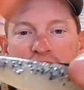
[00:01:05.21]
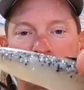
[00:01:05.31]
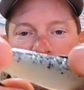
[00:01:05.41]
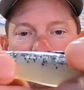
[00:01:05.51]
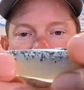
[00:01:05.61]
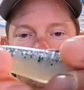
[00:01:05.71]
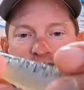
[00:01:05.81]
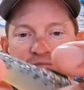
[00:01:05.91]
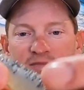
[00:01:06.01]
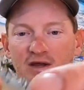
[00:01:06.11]
You know,
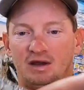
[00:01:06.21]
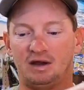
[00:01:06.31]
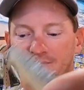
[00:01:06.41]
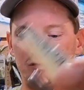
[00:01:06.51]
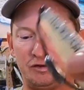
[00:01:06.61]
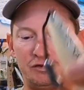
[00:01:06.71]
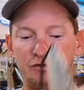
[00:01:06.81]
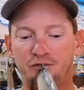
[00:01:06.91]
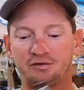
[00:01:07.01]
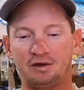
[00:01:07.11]
if you
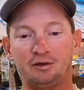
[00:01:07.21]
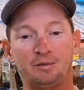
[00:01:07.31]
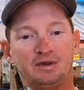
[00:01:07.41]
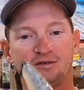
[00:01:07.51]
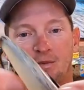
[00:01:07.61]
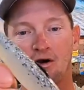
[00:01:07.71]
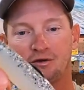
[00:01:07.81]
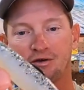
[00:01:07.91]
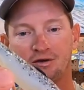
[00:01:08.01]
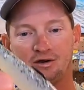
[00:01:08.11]
use a little bit
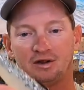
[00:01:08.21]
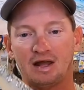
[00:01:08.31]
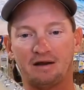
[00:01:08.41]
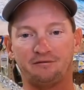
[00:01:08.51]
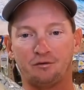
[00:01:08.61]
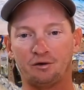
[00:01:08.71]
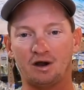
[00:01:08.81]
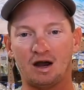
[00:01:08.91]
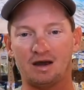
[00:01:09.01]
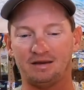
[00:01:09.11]
smaller hook, like a
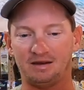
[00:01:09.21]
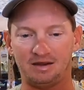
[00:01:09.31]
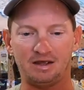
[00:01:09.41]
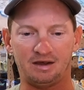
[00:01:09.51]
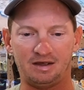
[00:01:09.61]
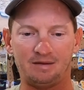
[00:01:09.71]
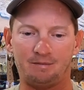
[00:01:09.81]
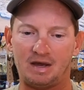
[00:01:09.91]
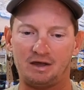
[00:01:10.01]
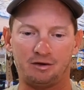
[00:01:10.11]
4-aught, yeah, it
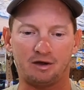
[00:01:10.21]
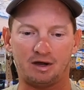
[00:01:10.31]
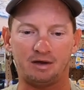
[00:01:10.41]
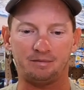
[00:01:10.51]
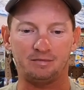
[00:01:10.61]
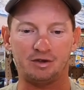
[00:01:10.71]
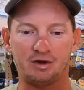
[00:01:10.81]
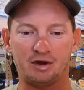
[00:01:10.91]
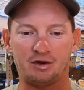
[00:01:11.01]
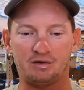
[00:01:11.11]
may hook up. You
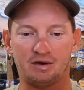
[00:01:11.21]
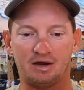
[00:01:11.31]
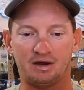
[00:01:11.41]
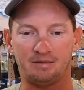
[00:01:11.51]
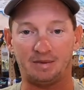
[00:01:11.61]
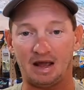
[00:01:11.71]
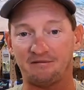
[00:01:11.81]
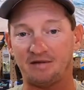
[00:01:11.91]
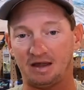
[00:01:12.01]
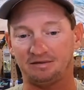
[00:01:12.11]
know, but
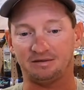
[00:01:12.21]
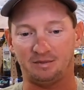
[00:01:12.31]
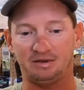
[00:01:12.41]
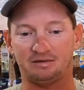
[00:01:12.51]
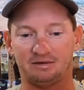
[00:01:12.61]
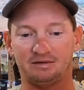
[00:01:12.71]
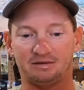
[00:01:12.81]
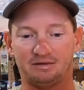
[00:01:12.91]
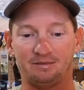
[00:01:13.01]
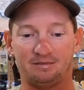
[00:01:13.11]
I've had
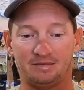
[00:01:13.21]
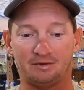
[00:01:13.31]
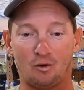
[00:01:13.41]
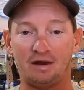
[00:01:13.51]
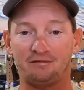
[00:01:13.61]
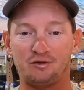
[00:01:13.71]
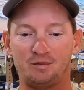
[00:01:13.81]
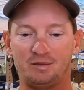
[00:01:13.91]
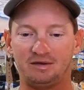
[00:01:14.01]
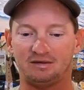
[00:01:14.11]
quite a few
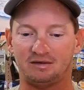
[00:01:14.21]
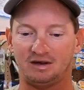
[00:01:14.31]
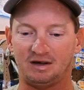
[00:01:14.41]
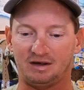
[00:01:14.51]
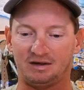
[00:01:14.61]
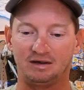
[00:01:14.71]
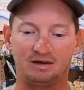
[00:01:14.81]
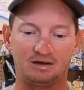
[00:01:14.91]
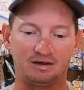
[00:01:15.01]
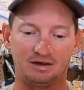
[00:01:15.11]
missed
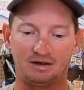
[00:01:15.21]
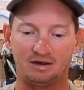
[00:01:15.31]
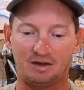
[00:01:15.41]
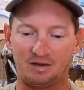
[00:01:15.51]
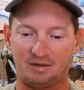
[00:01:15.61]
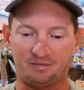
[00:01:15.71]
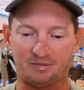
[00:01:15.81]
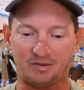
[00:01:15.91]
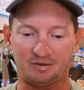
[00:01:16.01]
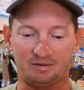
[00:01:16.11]

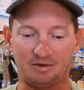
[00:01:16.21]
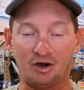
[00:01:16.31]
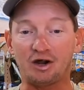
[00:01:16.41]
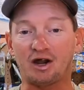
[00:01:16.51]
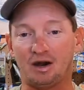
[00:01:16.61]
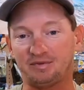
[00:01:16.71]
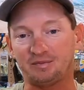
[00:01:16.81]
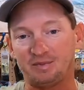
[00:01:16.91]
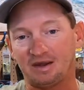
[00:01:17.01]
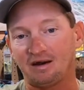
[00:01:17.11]

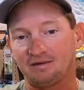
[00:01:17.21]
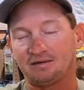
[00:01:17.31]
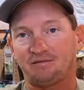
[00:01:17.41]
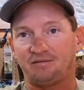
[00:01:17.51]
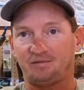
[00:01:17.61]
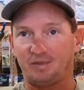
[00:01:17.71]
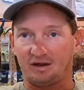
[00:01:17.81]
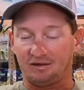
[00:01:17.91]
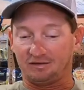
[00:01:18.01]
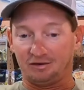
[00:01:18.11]
hookups
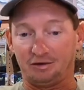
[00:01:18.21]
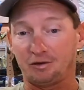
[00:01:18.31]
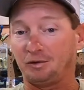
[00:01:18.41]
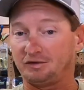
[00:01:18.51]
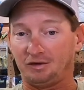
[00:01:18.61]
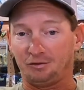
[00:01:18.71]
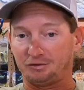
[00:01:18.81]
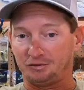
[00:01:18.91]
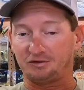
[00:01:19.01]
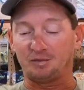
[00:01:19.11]
because the hook was a little
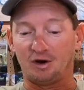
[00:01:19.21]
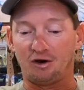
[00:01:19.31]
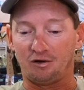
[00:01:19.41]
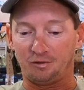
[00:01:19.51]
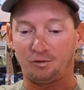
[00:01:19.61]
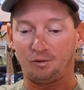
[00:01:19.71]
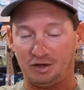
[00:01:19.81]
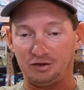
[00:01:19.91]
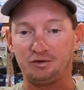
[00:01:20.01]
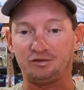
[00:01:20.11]
too small
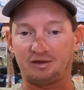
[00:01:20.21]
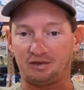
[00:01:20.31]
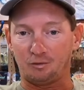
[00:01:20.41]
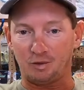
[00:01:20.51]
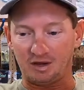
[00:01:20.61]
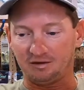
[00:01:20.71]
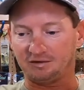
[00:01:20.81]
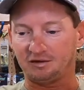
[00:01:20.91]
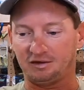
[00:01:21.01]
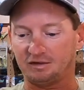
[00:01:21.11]
when using the
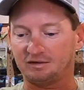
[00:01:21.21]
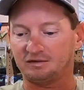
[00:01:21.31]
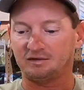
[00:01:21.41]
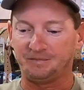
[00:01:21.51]
weedless hooks.